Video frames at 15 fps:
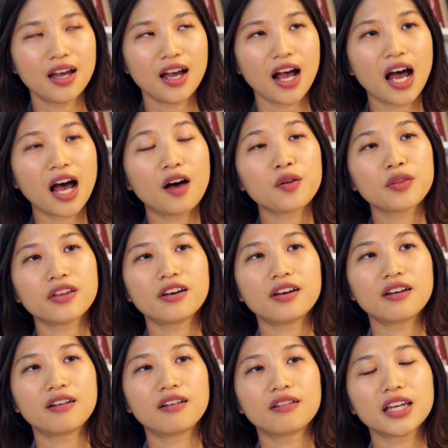how
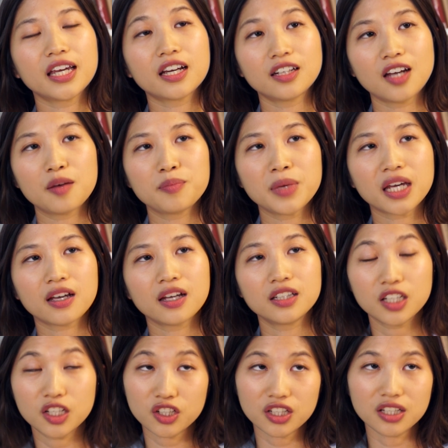the economic
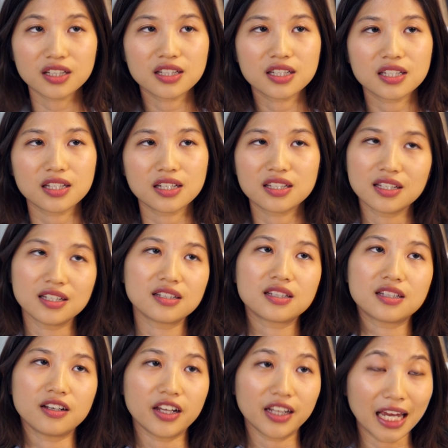conditions since
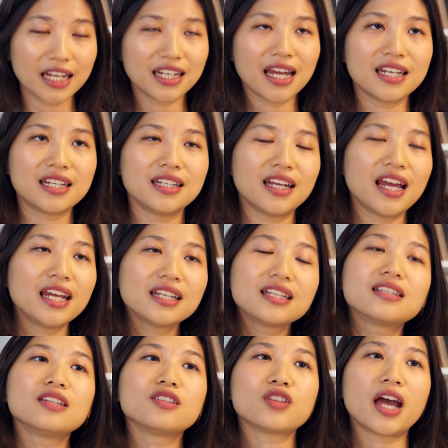the late
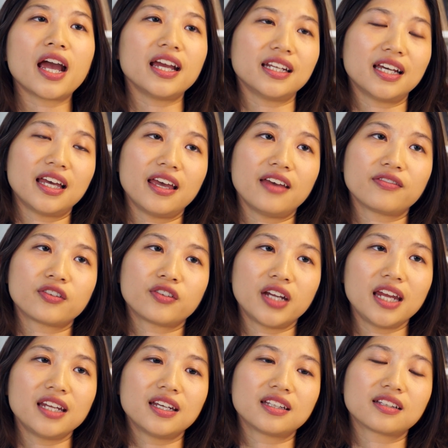1990s in China have
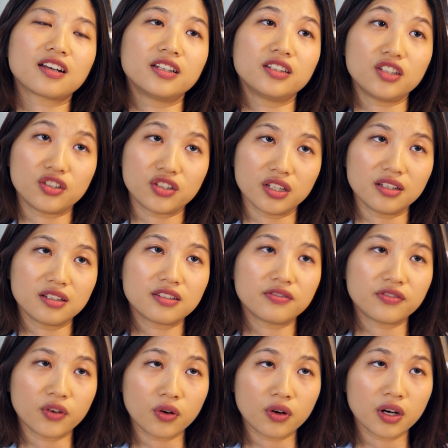created conditions
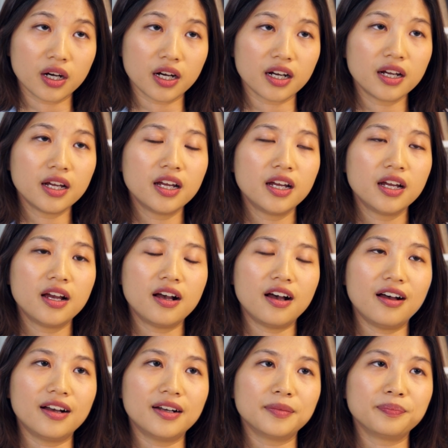for
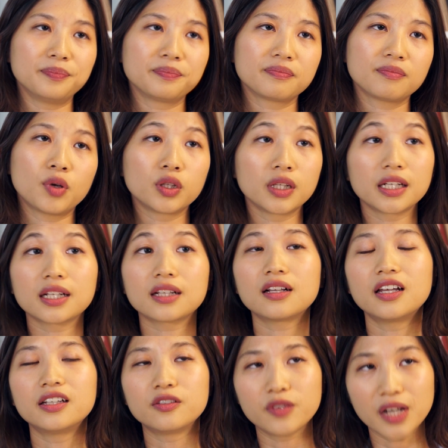political
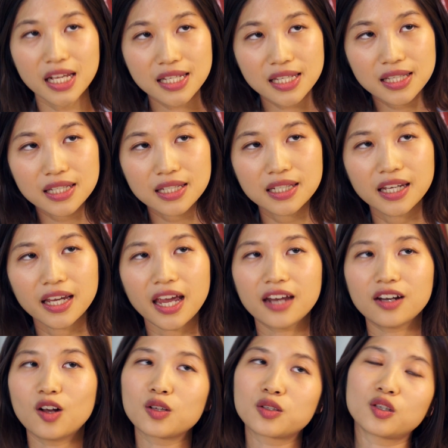unrest
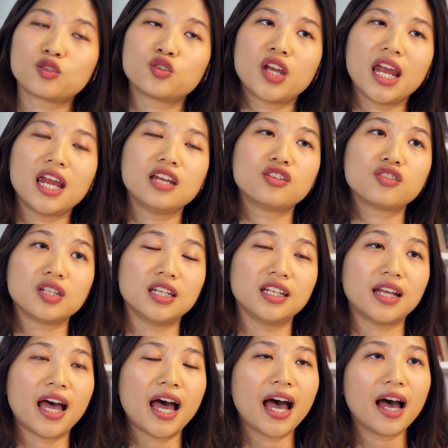and also change in
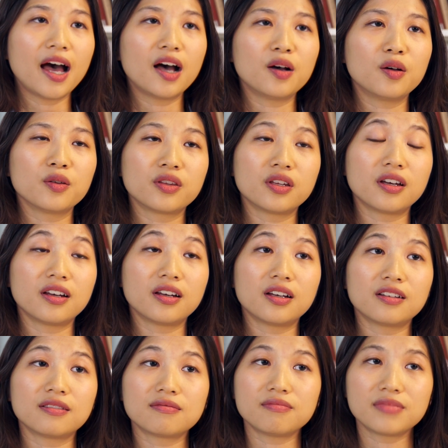how
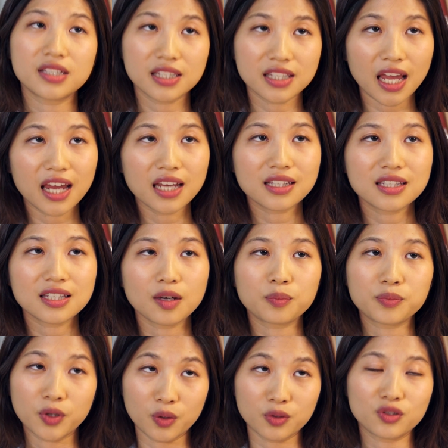the state
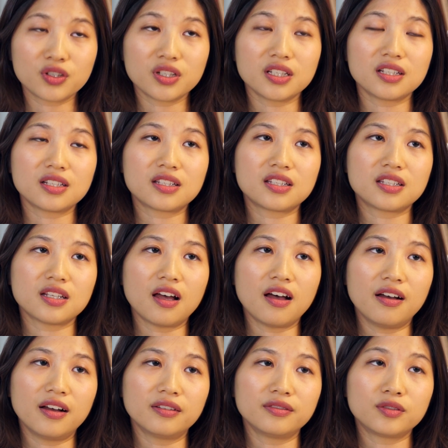approaches
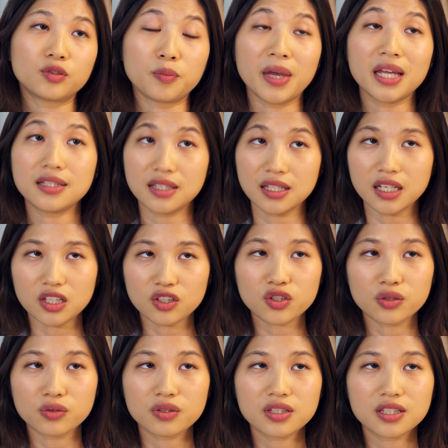domestic
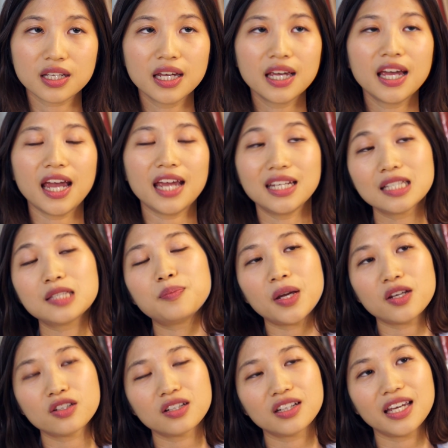issues. And
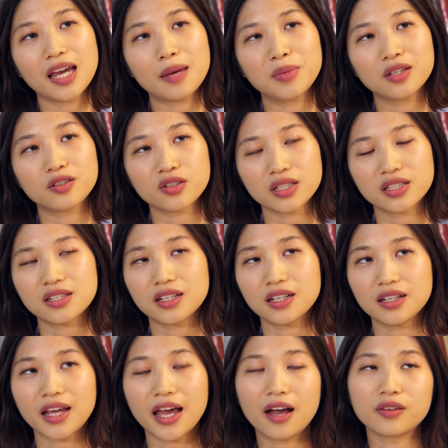especially I'm interested
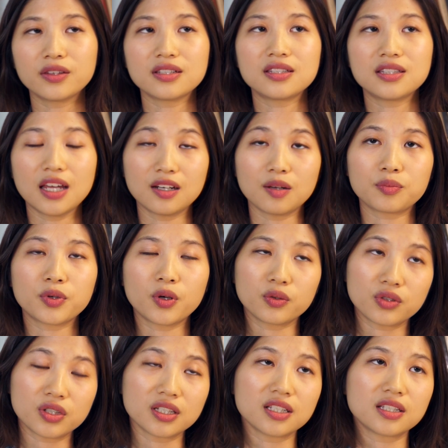in how the state
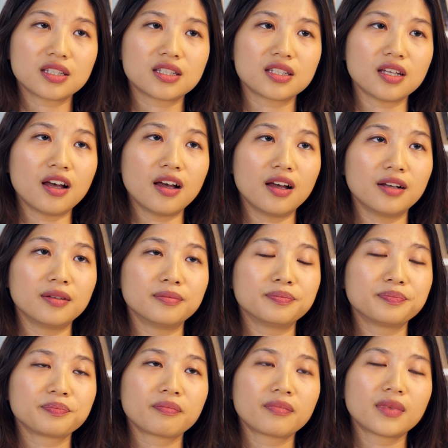approaches
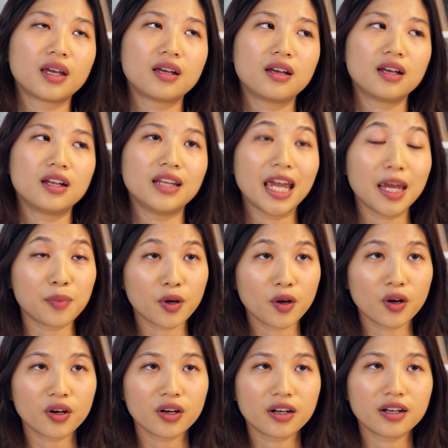
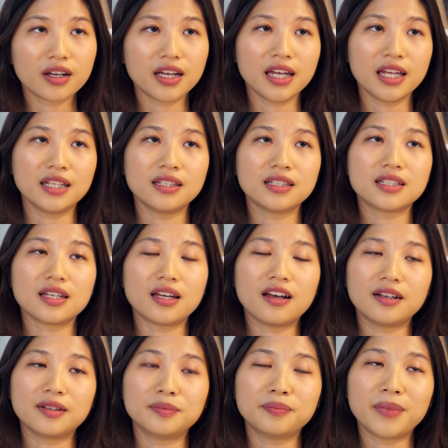labor and
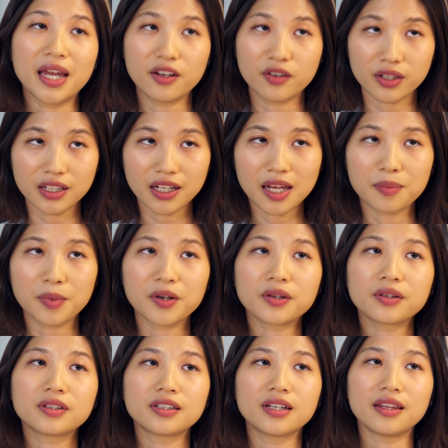migrant labor
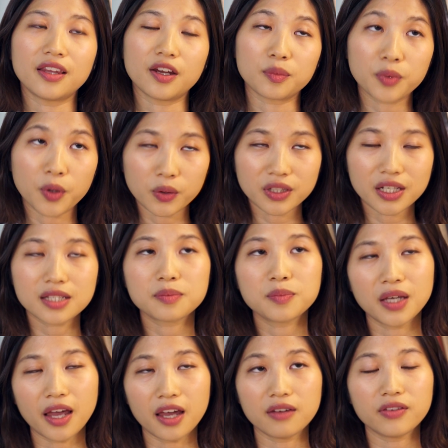and their protest
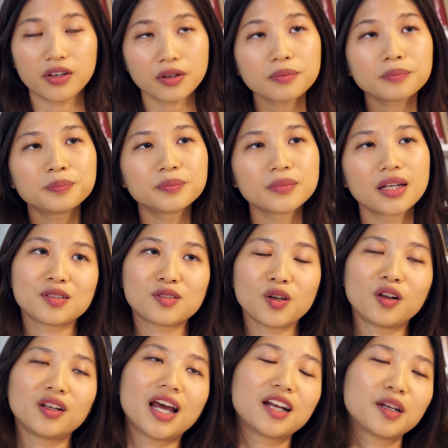behavior.
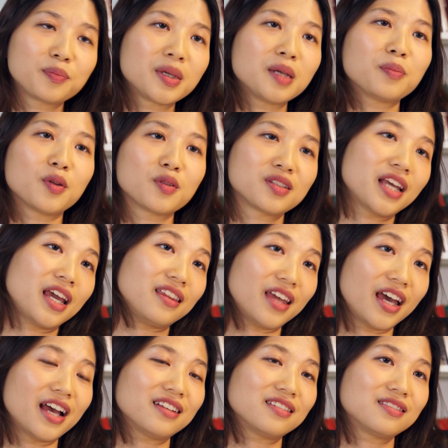So a lot of people say
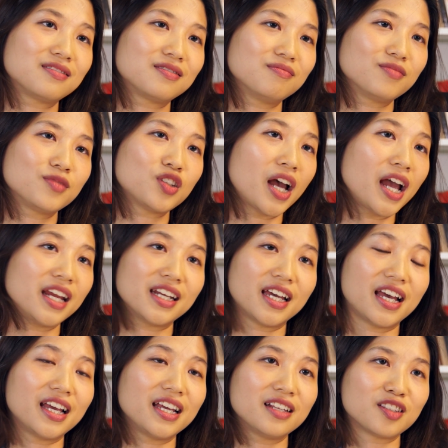that
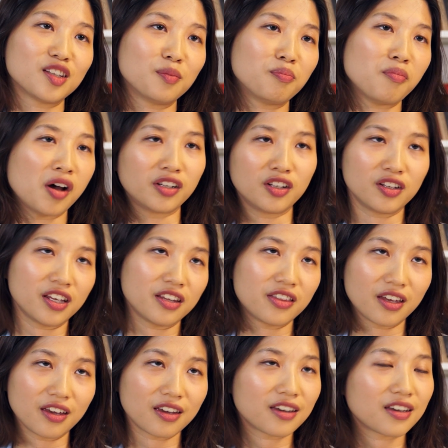China is a
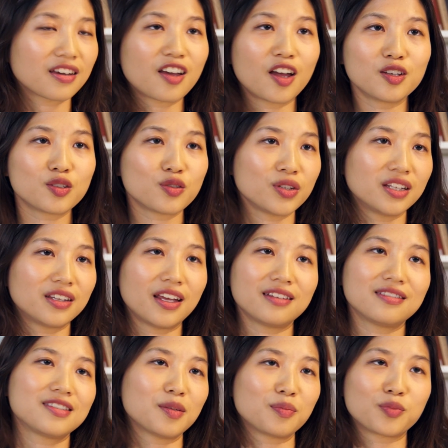monolithic country
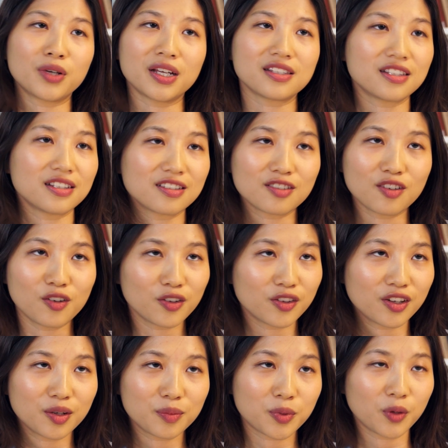that suppresses all
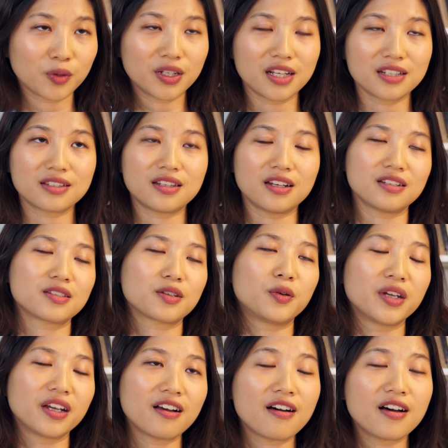the protests that is
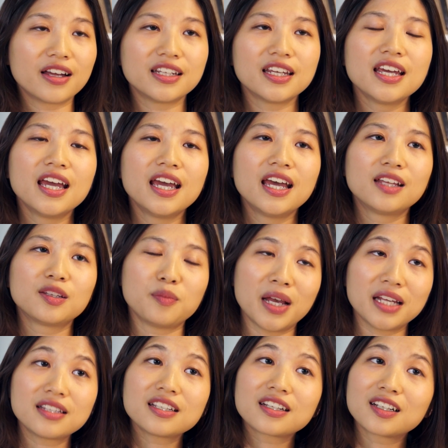going on
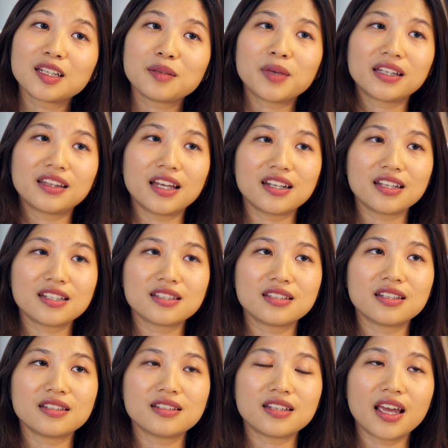domestically, but that
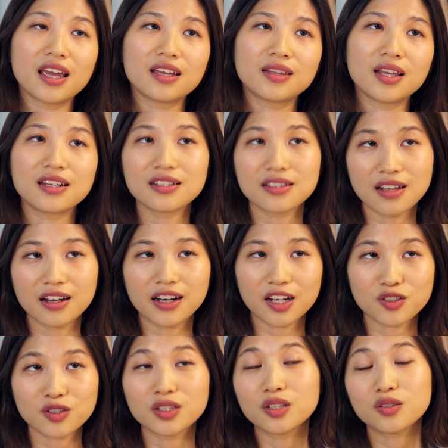is not
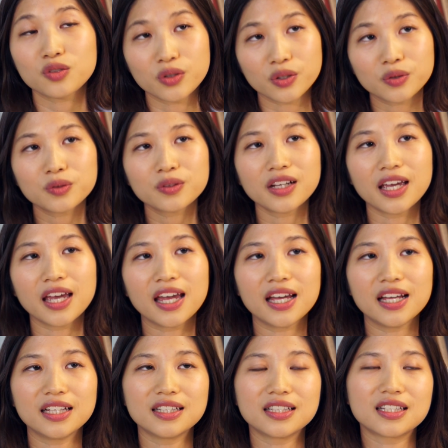actually true.
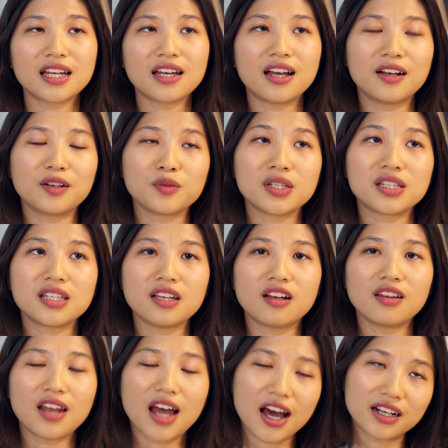And we see a
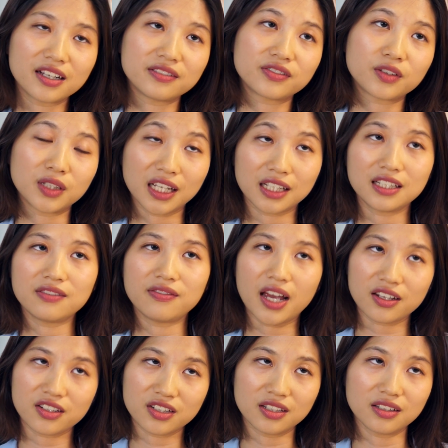lot of collective
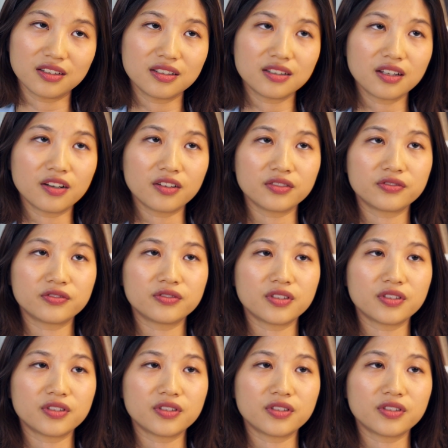action of